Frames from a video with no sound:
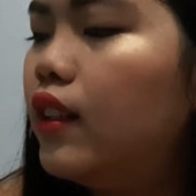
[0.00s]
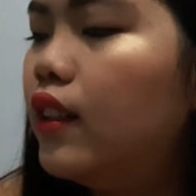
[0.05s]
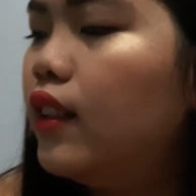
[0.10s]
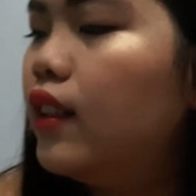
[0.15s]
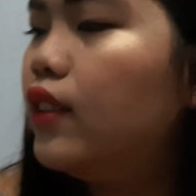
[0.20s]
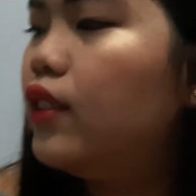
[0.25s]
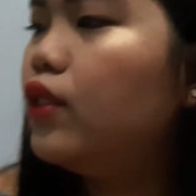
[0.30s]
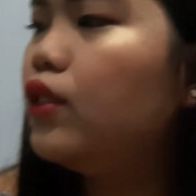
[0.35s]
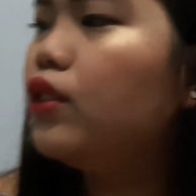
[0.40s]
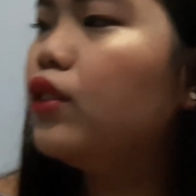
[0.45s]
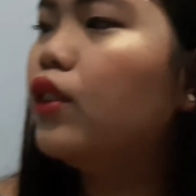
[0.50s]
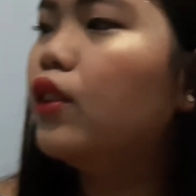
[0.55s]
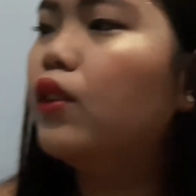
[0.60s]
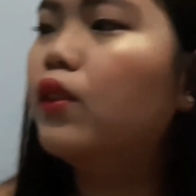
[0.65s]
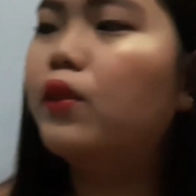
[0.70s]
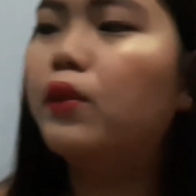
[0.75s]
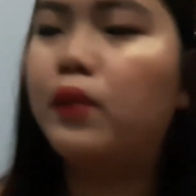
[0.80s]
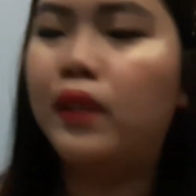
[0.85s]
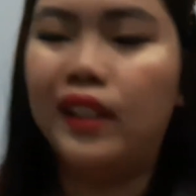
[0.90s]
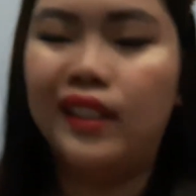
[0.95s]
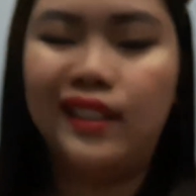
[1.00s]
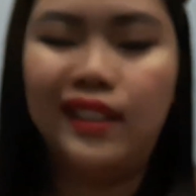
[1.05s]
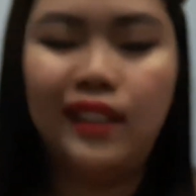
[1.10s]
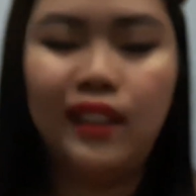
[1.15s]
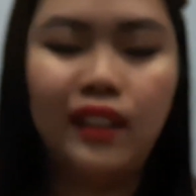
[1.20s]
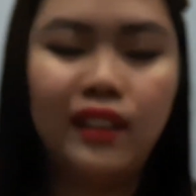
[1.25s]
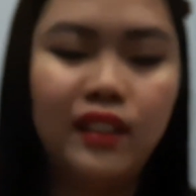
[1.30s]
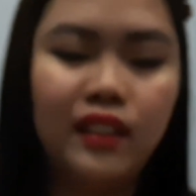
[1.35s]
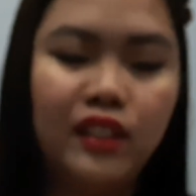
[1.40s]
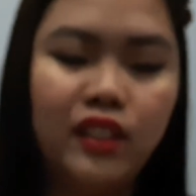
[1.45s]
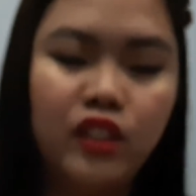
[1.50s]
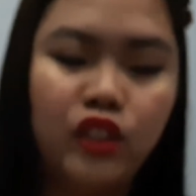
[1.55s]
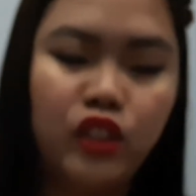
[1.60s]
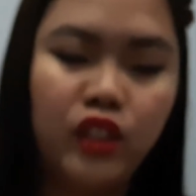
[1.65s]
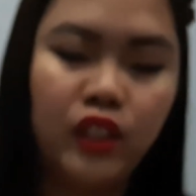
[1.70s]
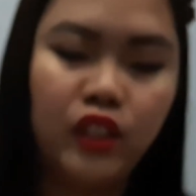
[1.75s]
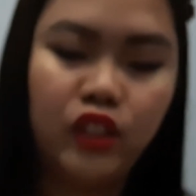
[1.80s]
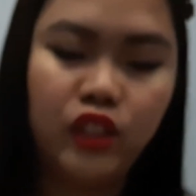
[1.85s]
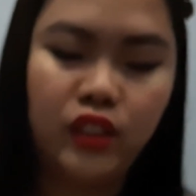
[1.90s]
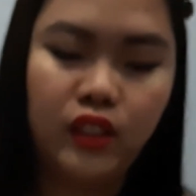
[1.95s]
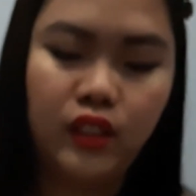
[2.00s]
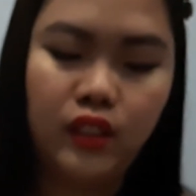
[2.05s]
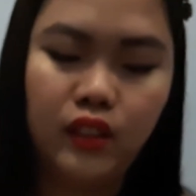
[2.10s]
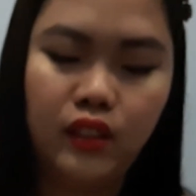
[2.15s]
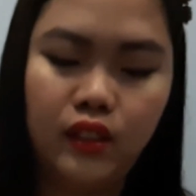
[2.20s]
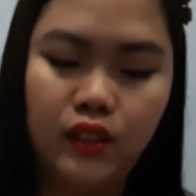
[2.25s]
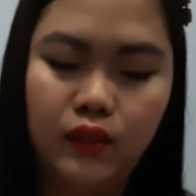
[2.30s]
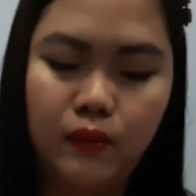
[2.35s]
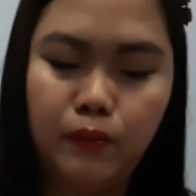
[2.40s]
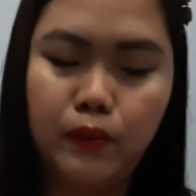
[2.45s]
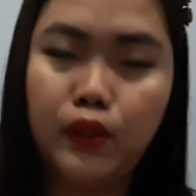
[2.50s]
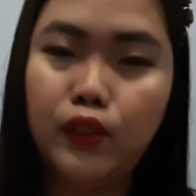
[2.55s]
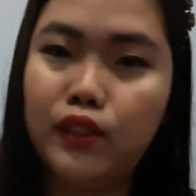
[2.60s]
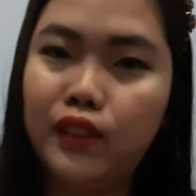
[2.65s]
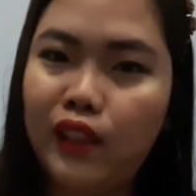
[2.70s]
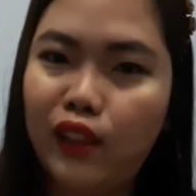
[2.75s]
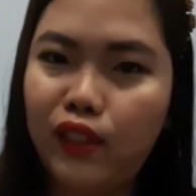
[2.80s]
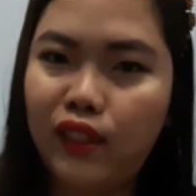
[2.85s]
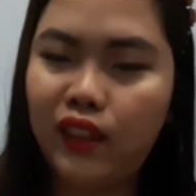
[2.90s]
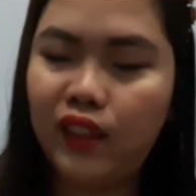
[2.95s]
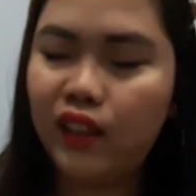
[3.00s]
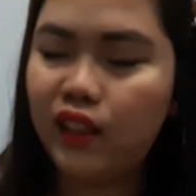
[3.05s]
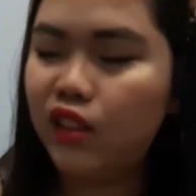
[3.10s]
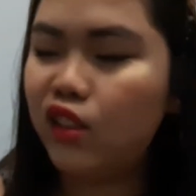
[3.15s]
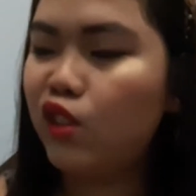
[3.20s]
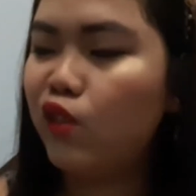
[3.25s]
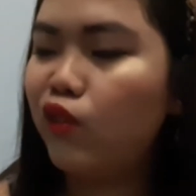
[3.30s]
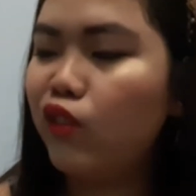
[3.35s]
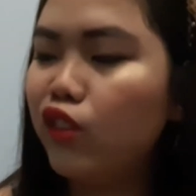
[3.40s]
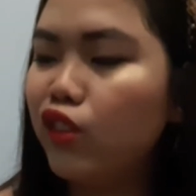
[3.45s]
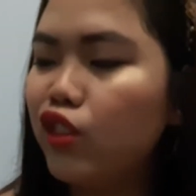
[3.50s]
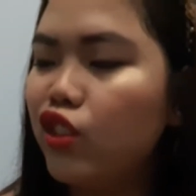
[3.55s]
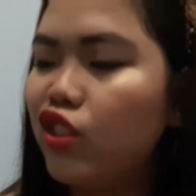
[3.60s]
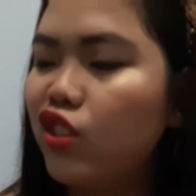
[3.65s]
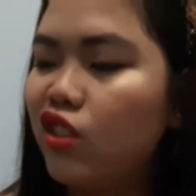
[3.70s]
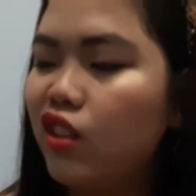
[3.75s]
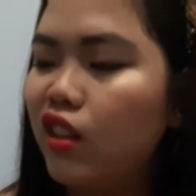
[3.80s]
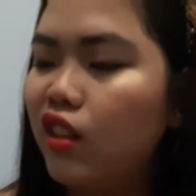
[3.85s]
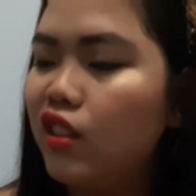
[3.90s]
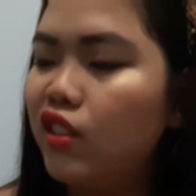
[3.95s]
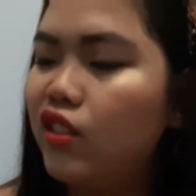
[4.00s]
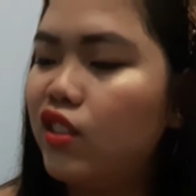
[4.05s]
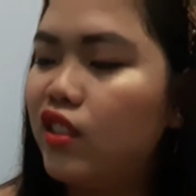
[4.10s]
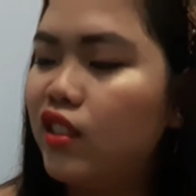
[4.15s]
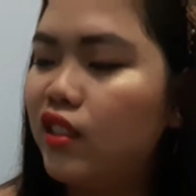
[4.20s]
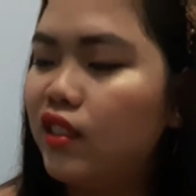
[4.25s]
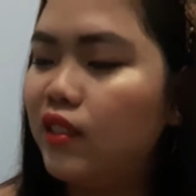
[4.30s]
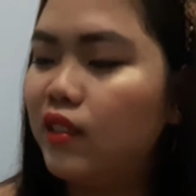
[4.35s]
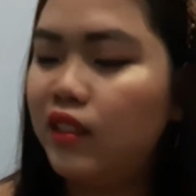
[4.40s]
I don't know why I didn't charge it, because I think it's fully charged.